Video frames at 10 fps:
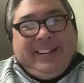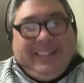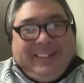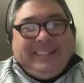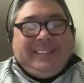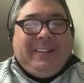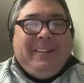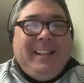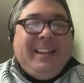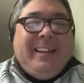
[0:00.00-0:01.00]
here. So
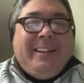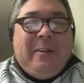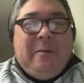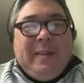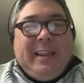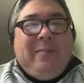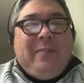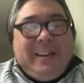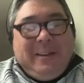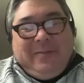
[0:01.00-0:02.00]

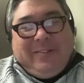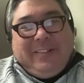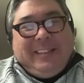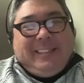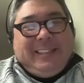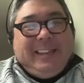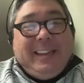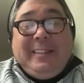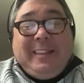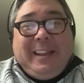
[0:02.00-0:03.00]
Infinity Pool, it's
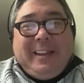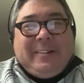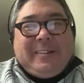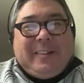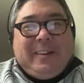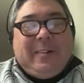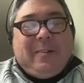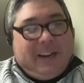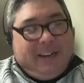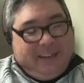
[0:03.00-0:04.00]
in theaters
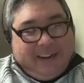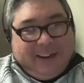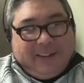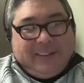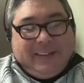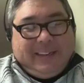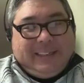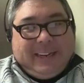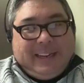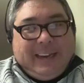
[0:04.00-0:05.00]
right now, so you can
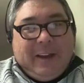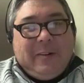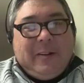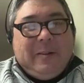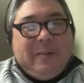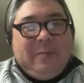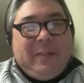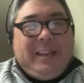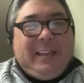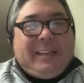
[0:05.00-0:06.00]
check it out.
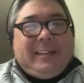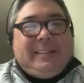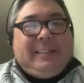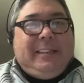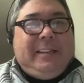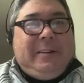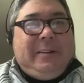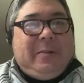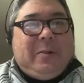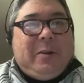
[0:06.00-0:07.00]
Blake,
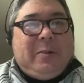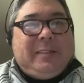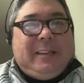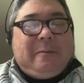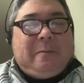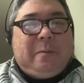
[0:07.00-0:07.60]
see or no see?